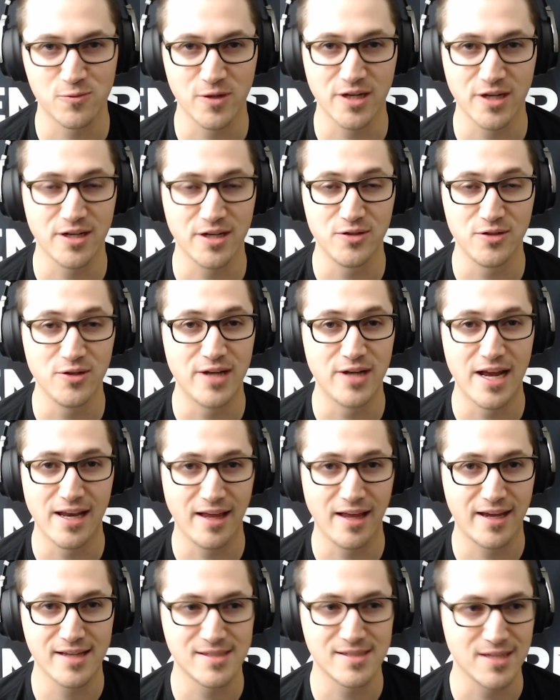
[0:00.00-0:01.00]
we're going to do that.
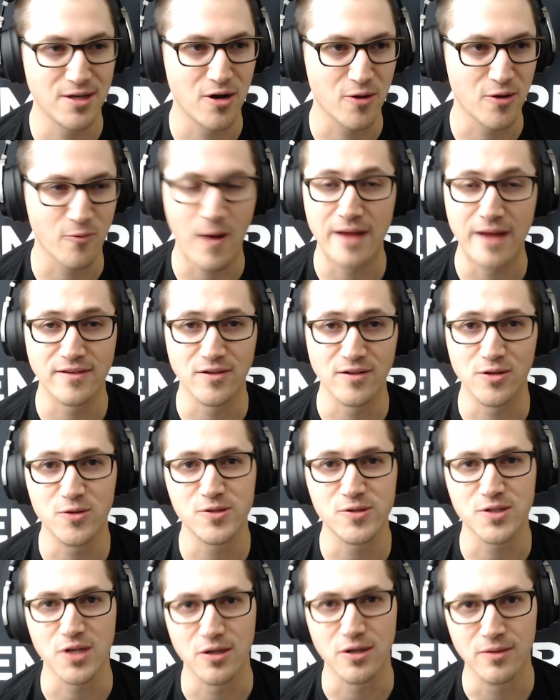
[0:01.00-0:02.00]
Like, it's in our right to do
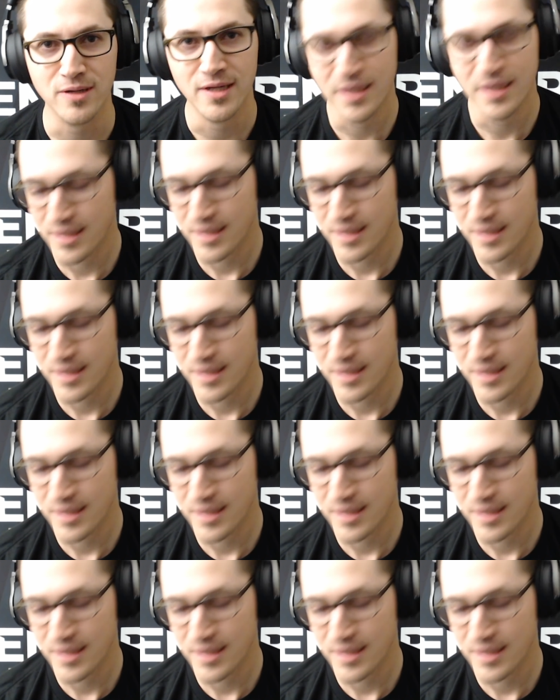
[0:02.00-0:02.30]
so.